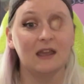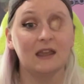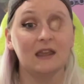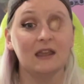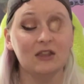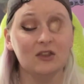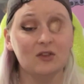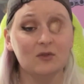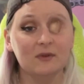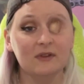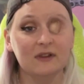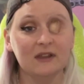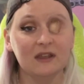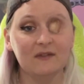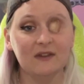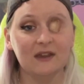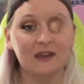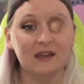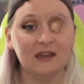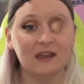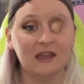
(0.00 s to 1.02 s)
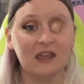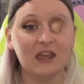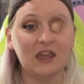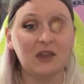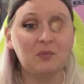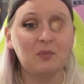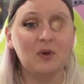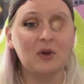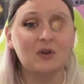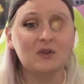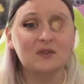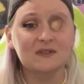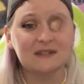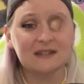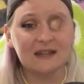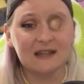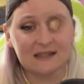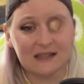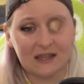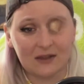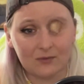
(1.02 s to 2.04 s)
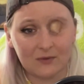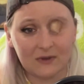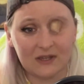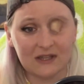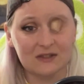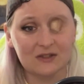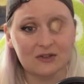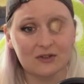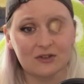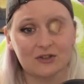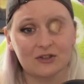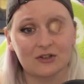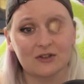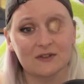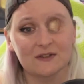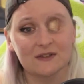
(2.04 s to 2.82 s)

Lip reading: Can you believe it? He posed as a researcher,